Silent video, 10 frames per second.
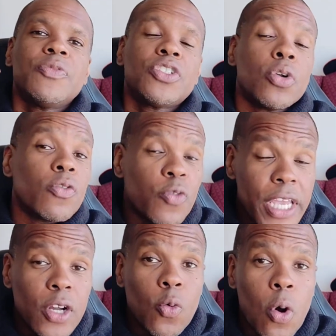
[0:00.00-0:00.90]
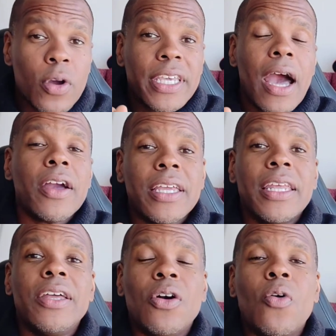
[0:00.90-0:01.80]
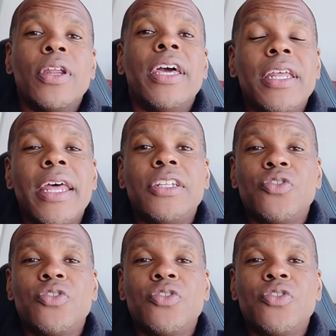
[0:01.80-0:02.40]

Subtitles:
So the rate quote calculator on Internet